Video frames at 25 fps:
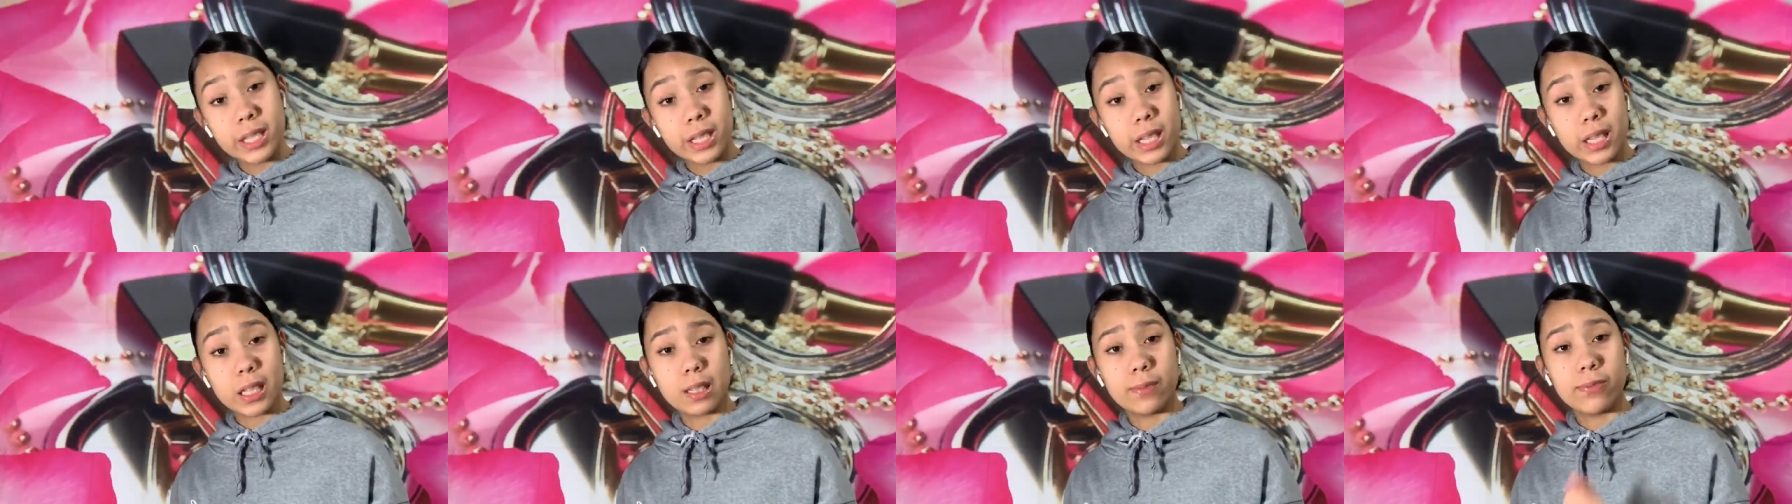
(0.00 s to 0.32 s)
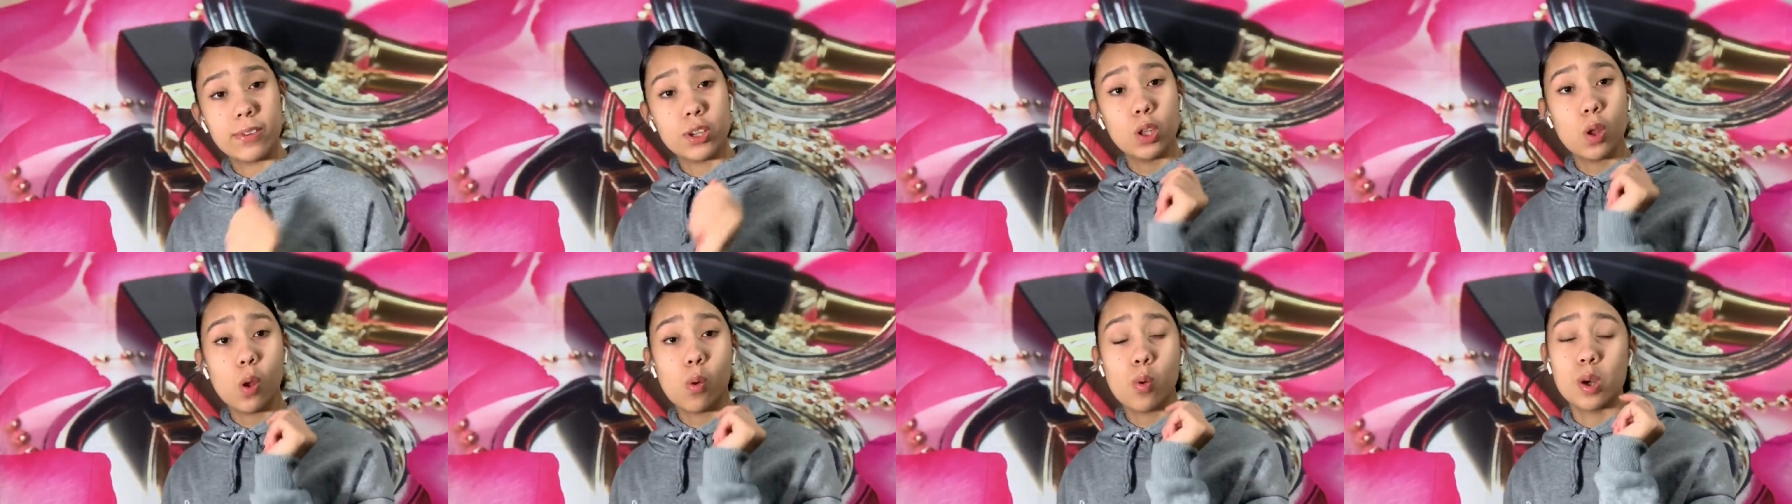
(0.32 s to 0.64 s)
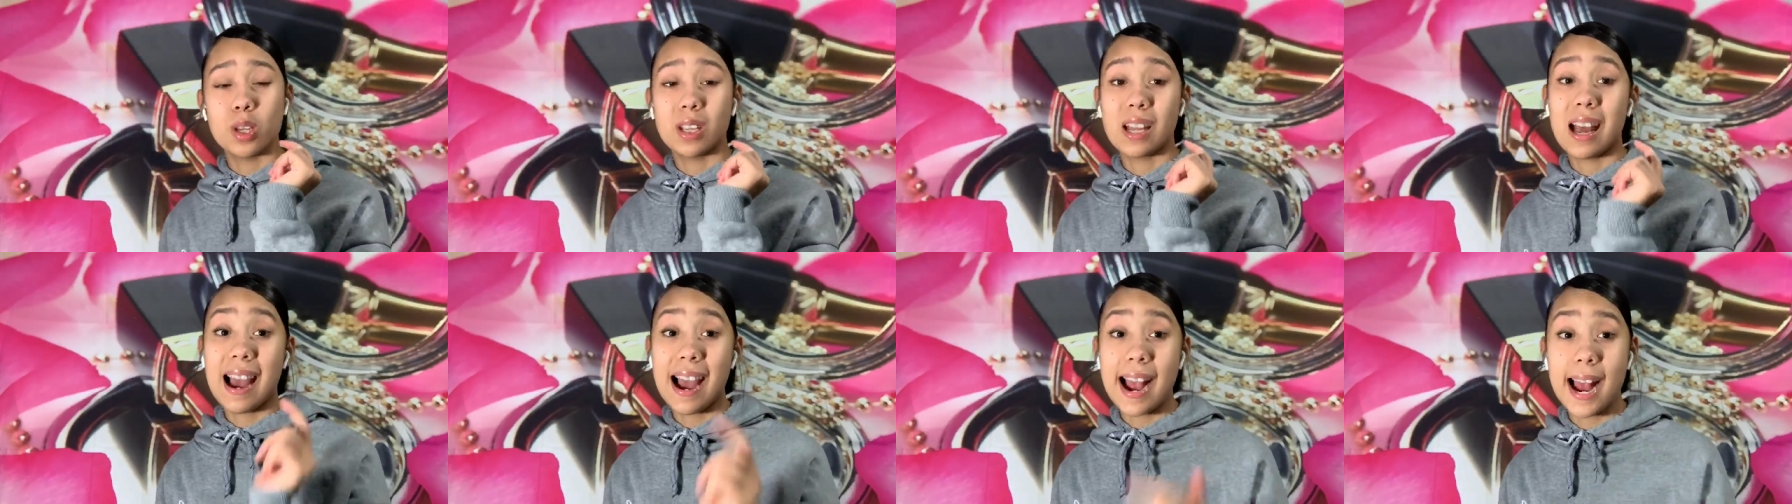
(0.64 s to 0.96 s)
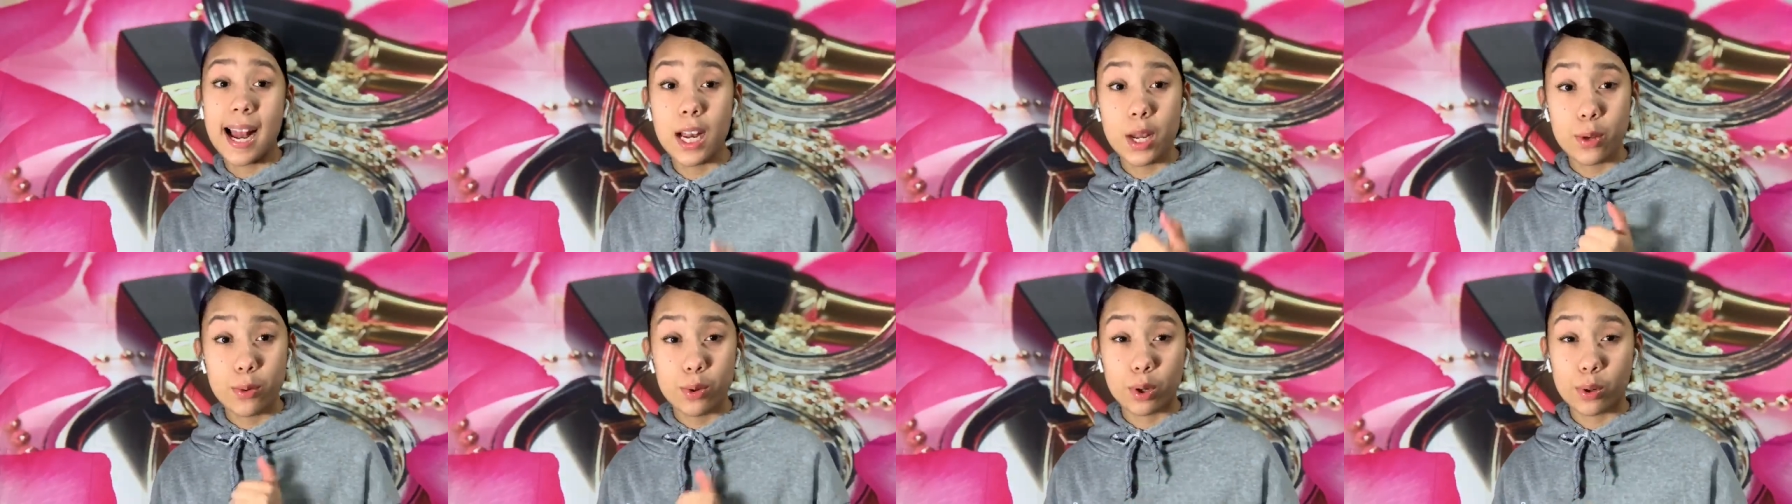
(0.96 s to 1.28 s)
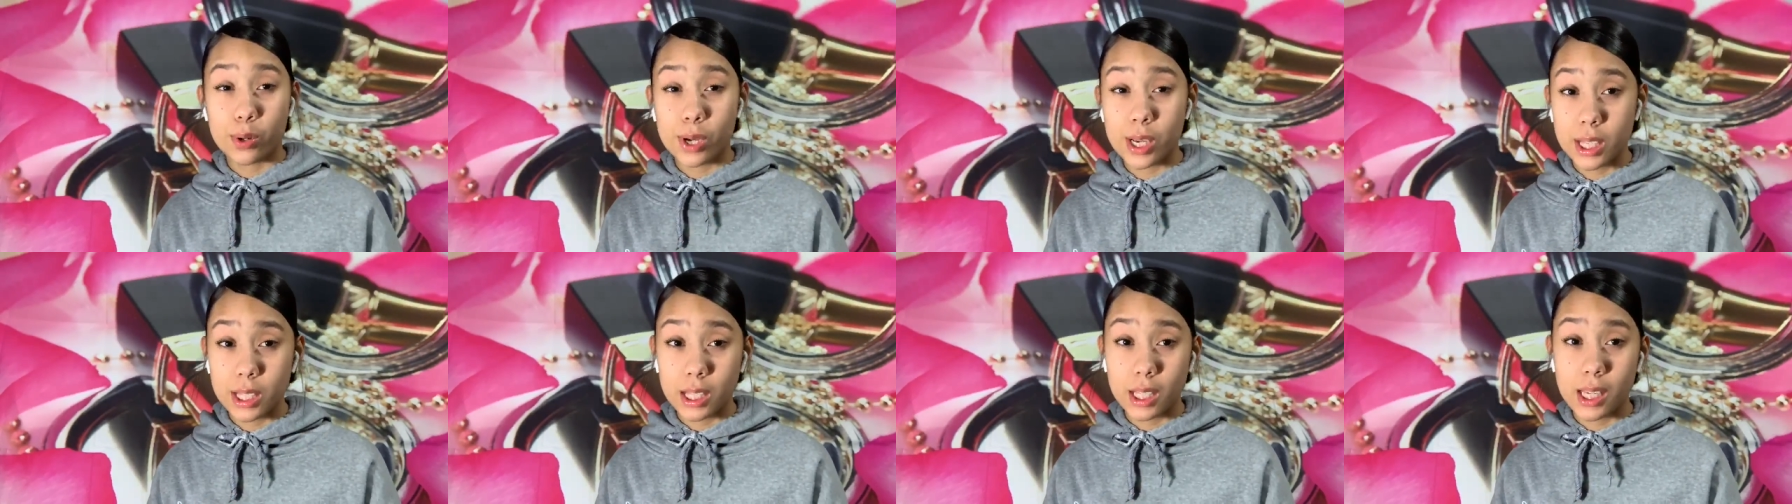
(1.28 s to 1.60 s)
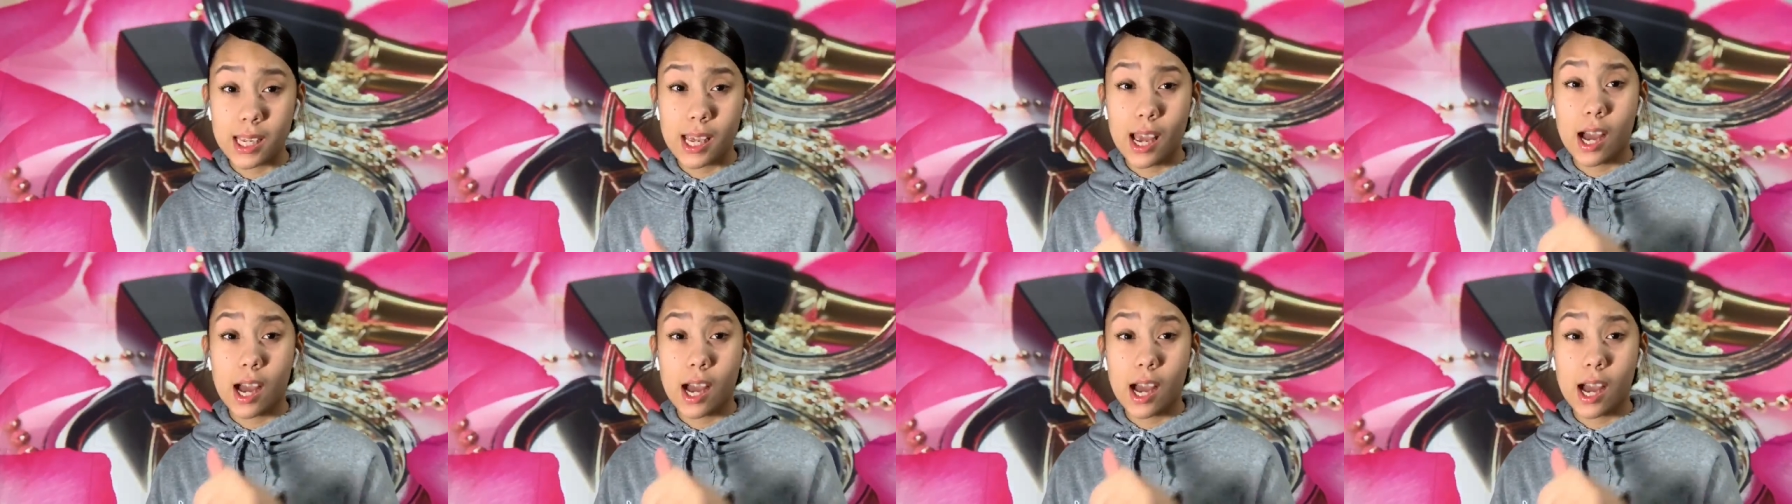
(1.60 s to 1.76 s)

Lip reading: this video was highly requested.